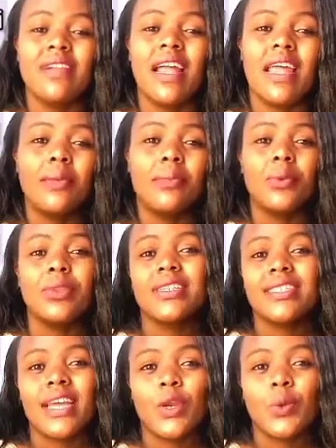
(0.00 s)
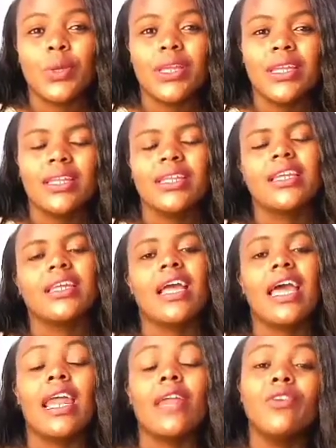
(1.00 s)
I am Ruth Tanui,
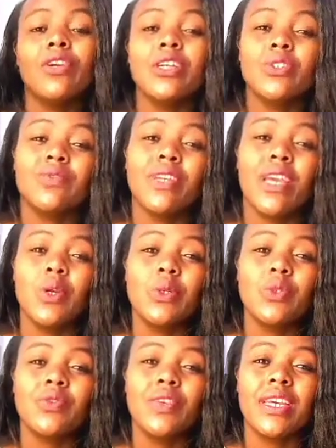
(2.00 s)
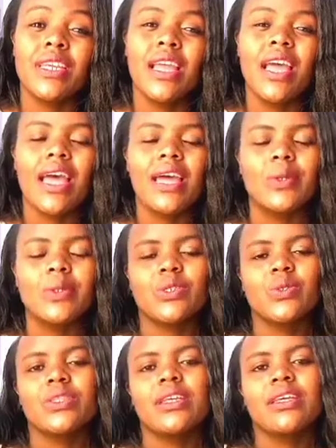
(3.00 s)
an advocate of the High Court of Kenya and
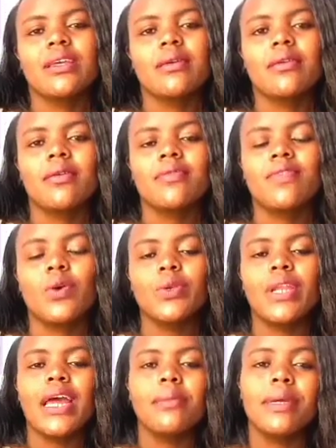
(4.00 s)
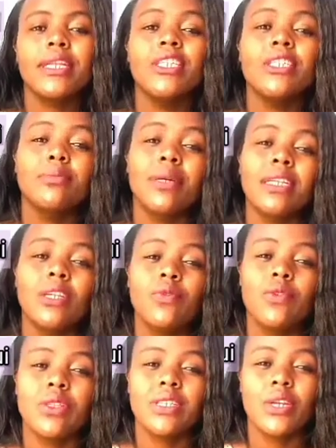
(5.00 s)
also the founder and managing partner
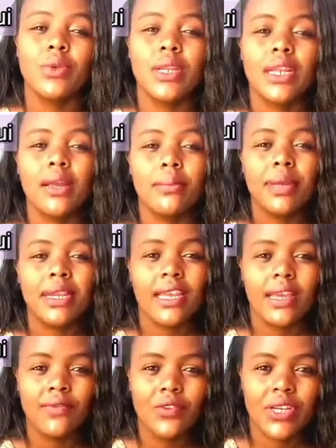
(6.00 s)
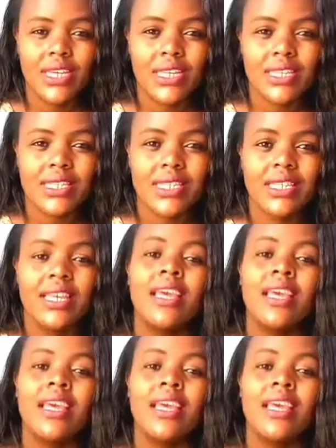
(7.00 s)
of Ruth Tanui and Company Advocates.